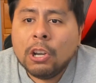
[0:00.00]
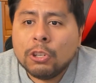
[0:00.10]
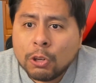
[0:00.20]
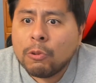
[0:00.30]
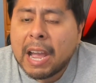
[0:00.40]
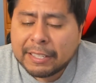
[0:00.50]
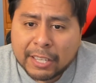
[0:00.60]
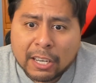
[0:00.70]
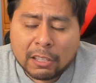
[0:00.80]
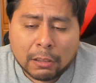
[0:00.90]
you're
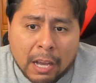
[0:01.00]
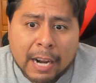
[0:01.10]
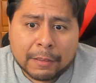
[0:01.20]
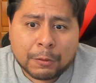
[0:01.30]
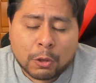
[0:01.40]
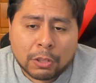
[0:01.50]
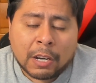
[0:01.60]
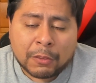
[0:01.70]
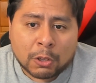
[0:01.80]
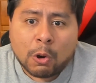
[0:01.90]
asking a lot
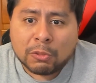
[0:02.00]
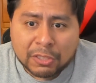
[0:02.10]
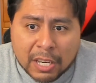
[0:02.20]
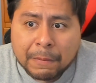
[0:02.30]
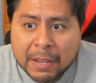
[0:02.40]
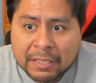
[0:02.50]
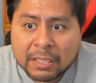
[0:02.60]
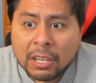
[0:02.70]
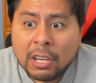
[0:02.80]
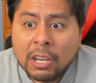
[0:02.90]
of the Colts defense
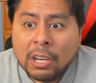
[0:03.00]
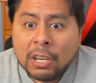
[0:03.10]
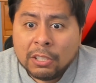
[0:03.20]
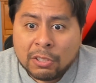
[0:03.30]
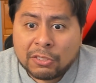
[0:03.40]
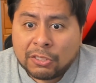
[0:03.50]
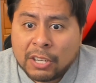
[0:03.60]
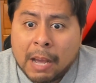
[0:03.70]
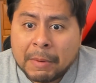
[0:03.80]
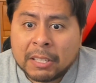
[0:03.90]
to stop.